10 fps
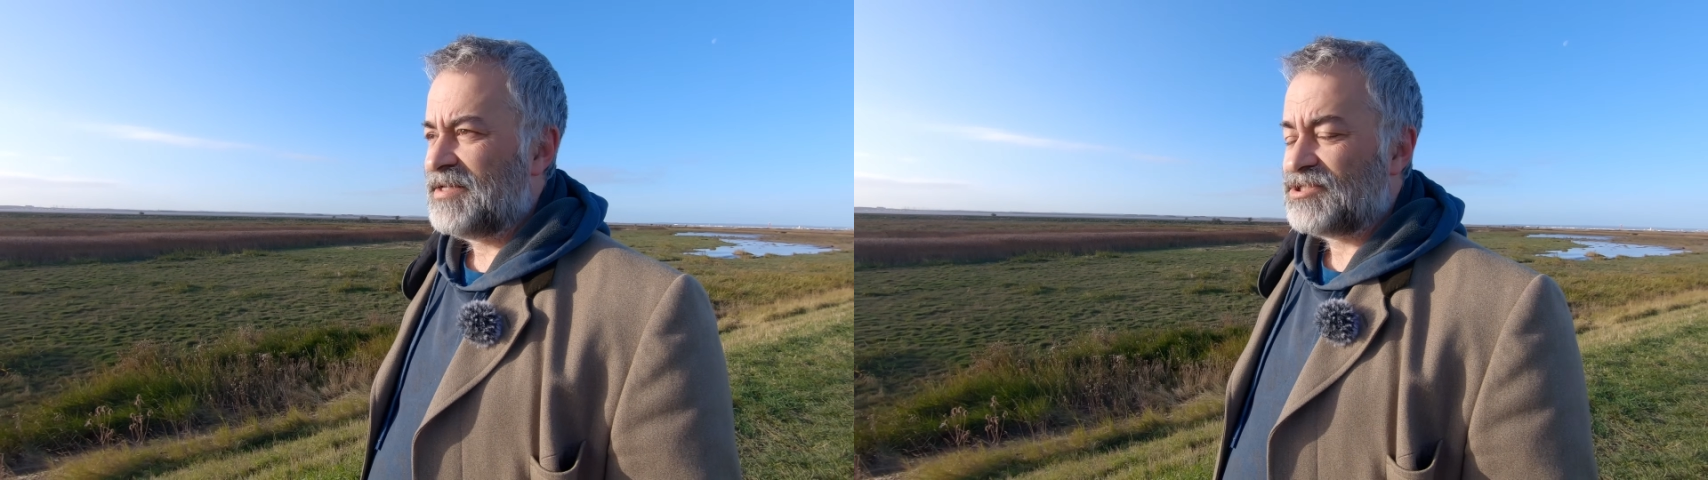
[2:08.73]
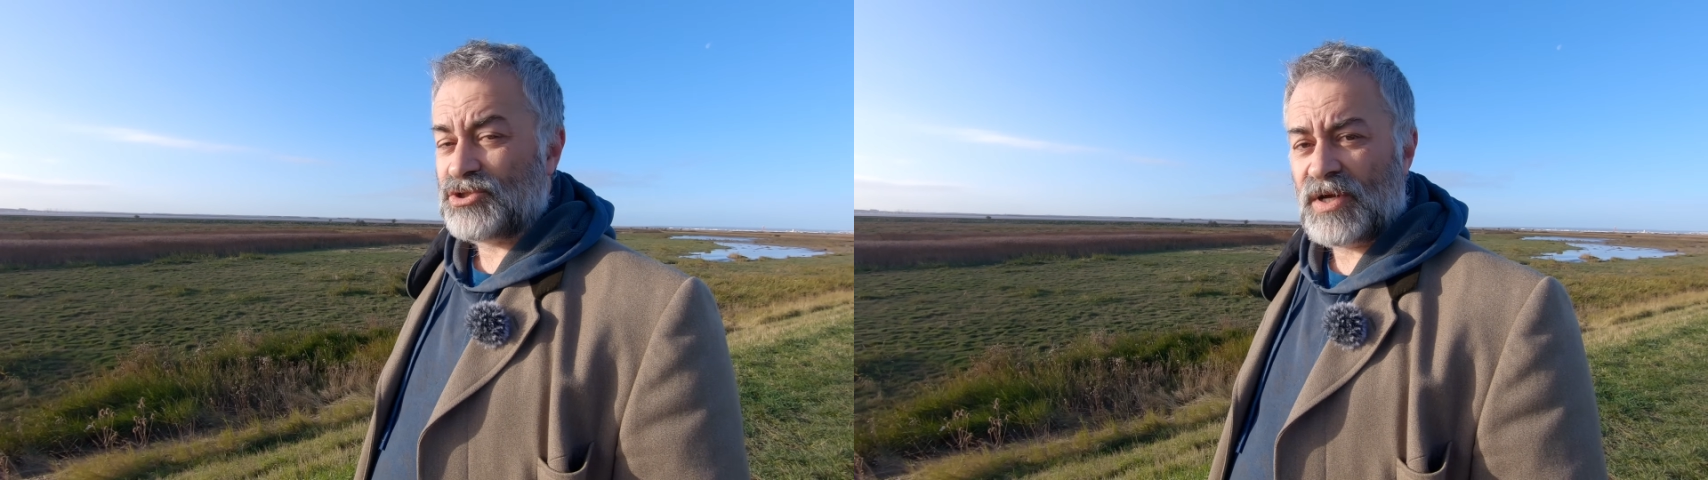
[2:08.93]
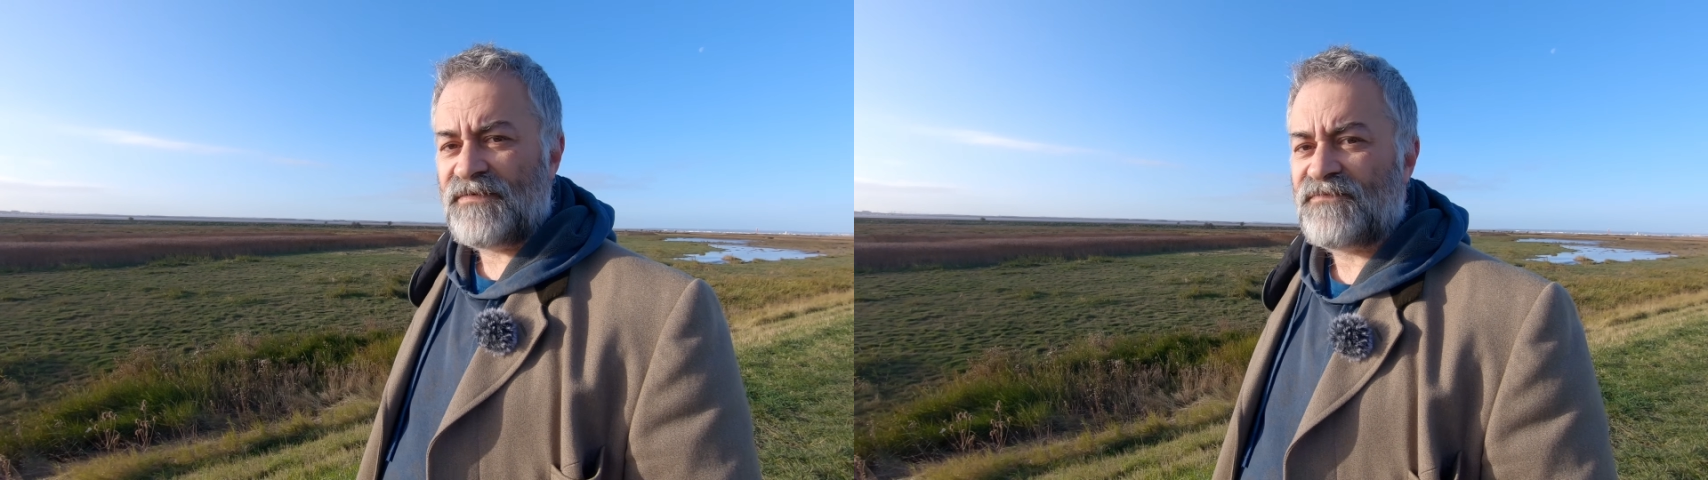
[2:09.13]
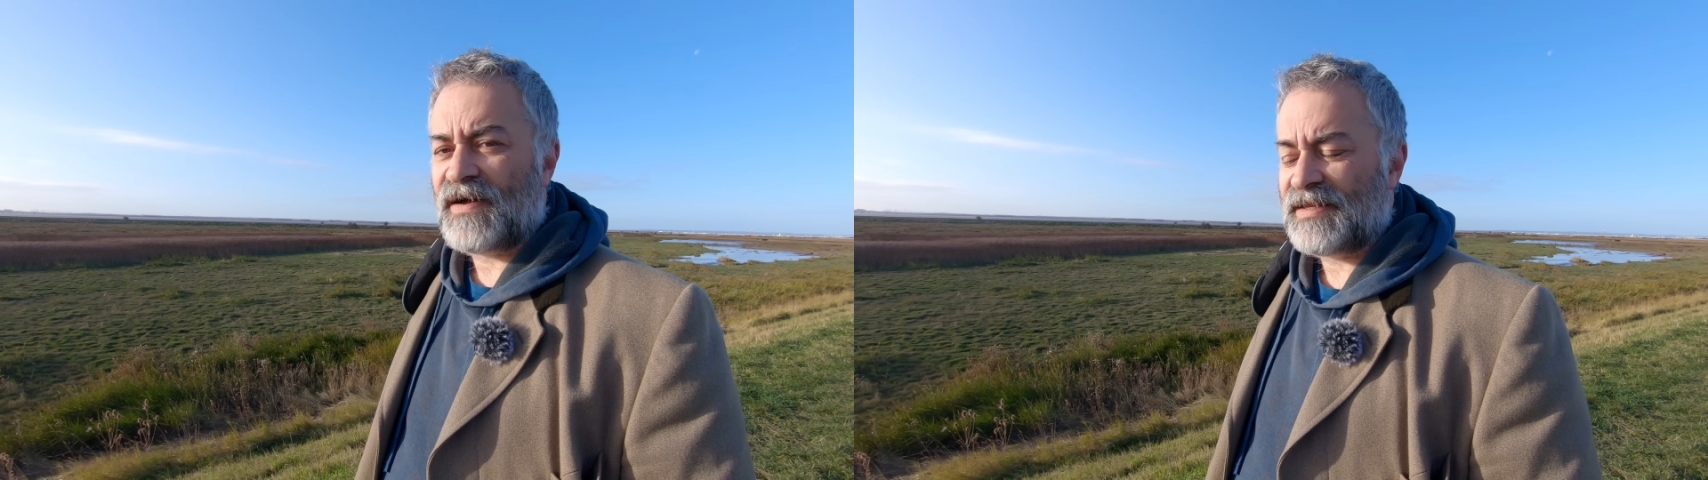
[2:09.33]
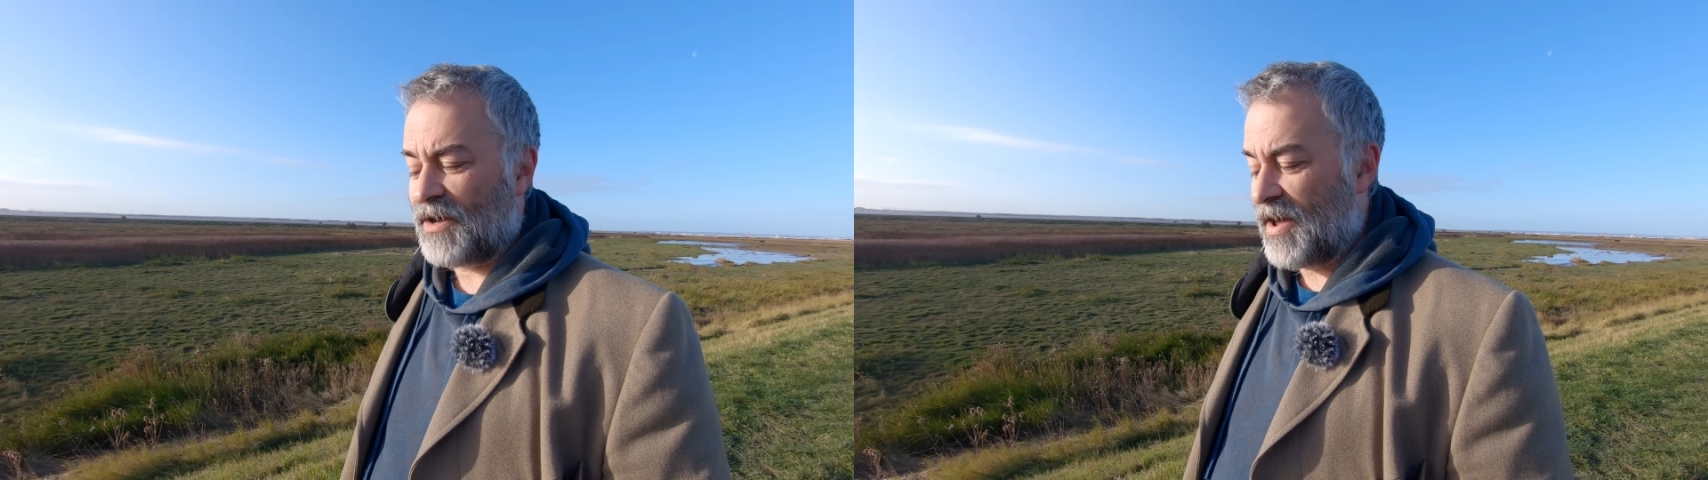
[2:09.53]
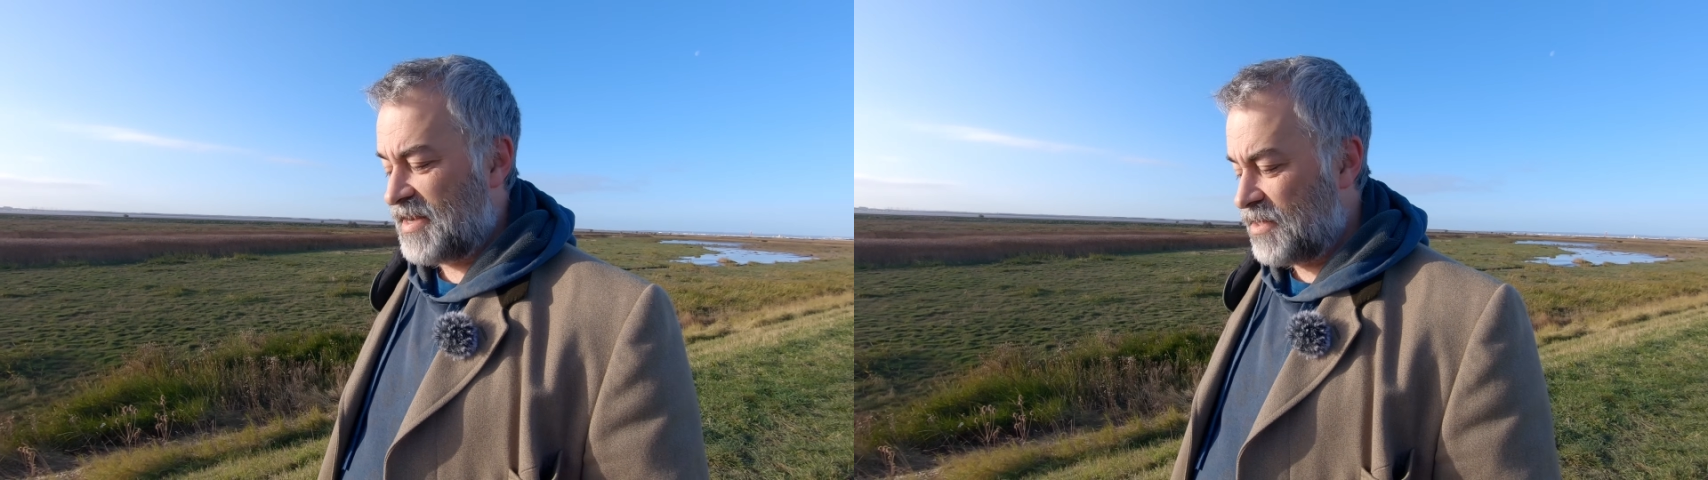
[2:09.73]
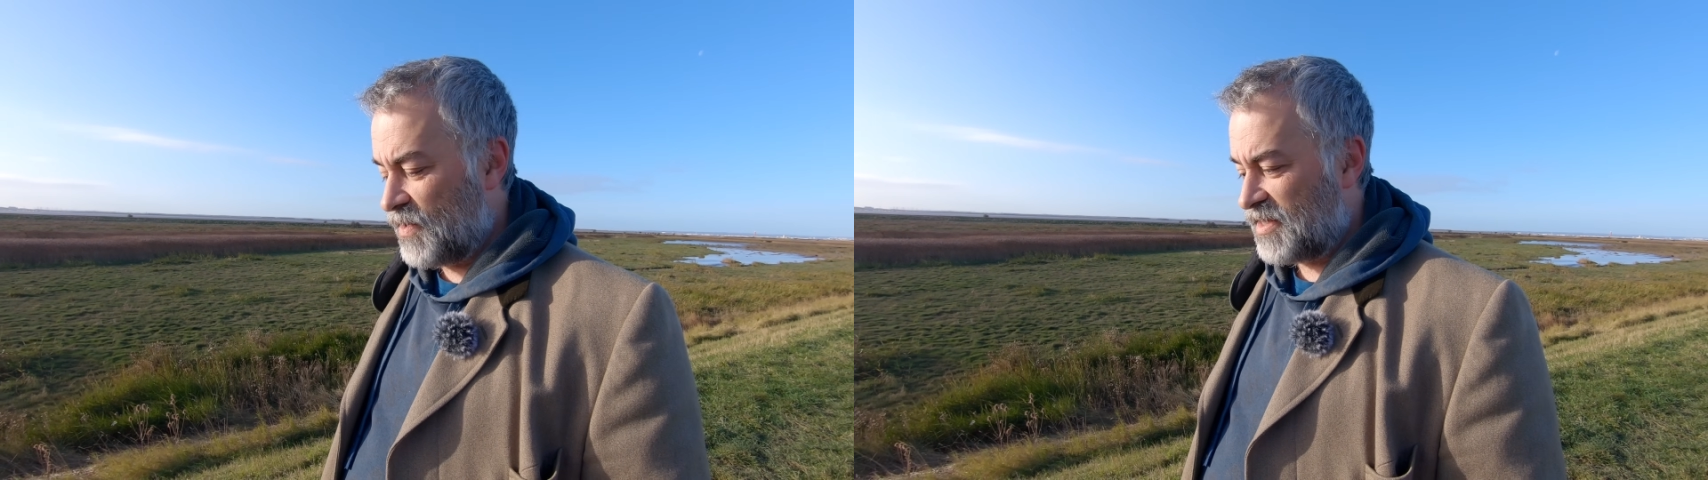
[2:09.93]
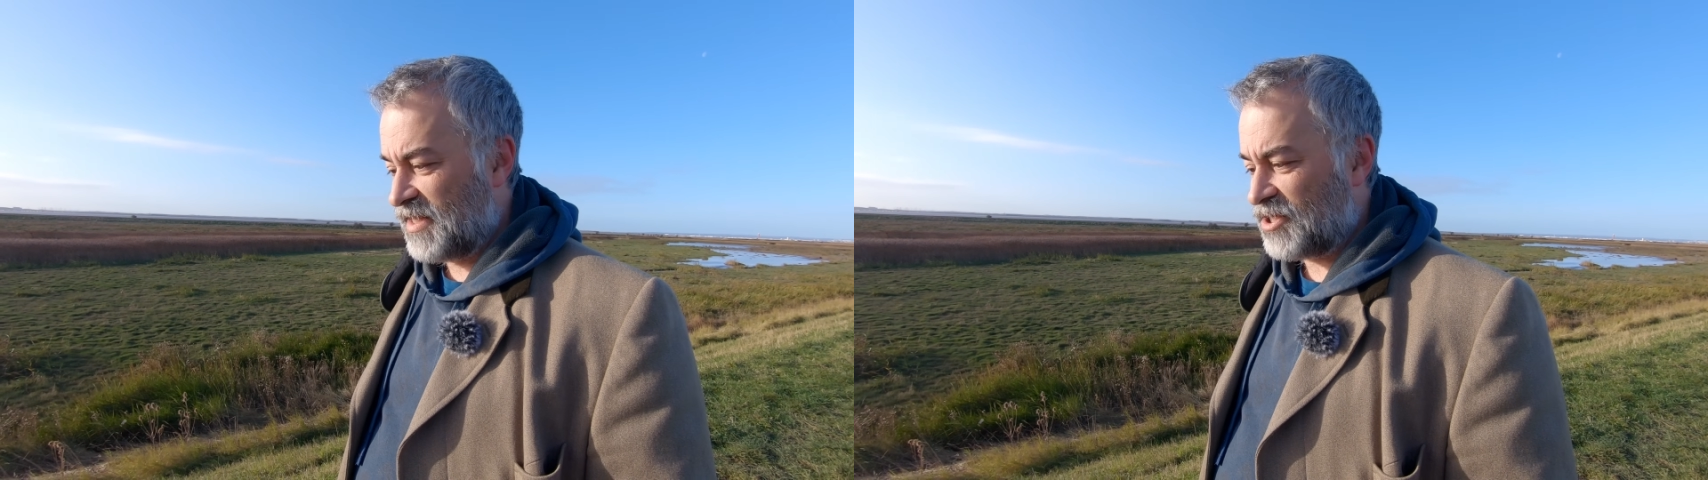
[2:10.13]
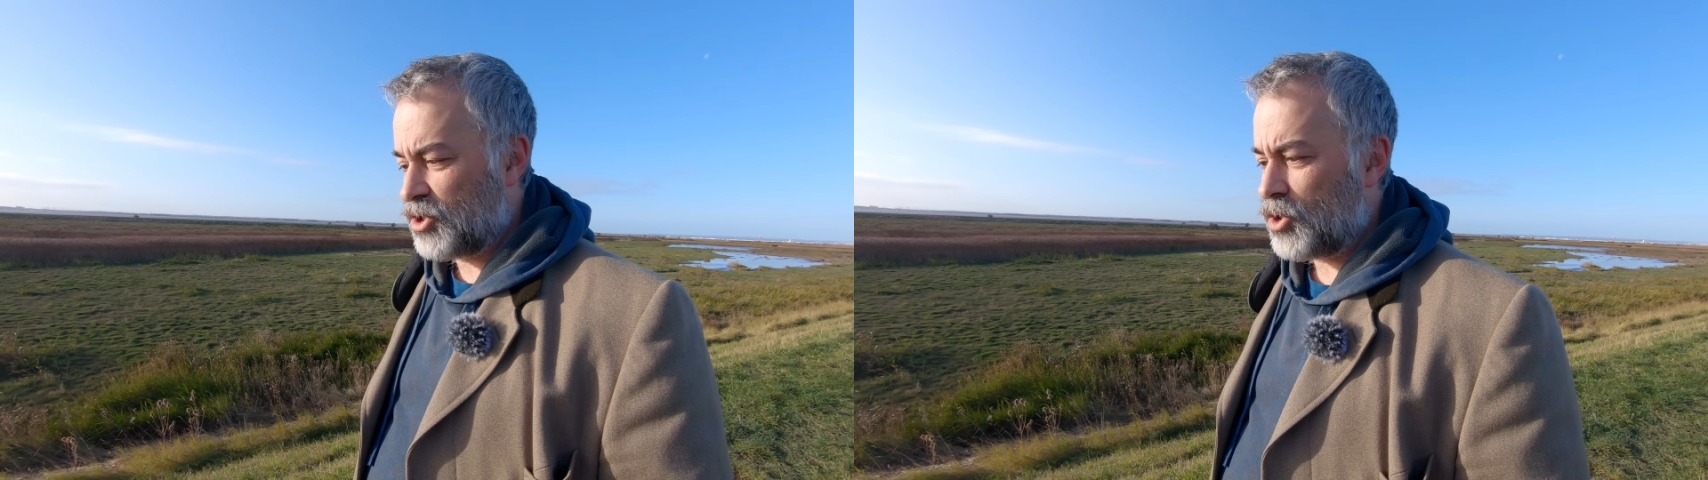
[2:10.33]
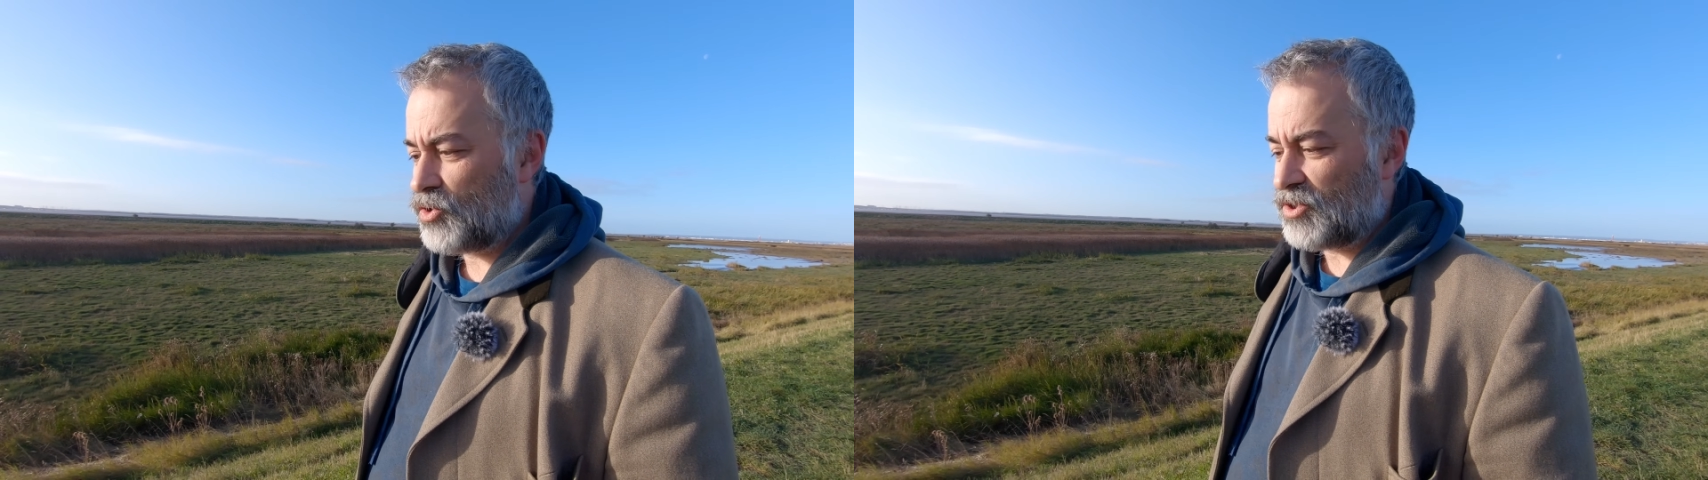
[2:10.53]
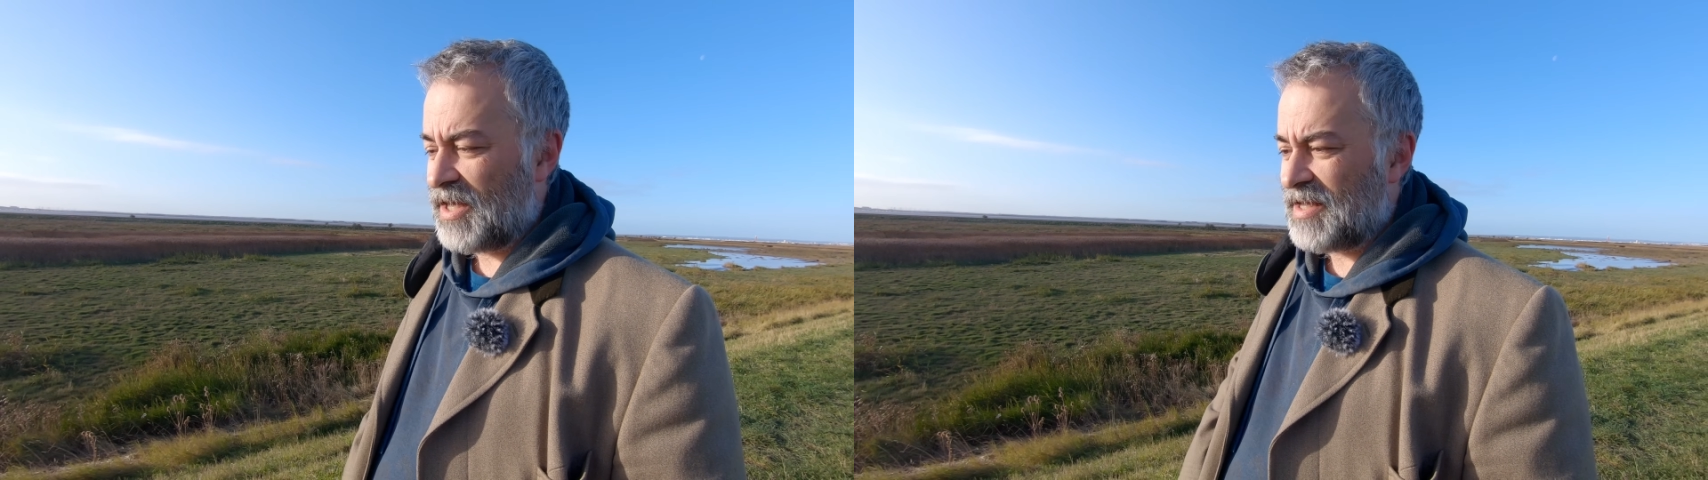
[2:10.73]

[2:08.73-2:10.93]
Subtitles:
to try and find out any way they could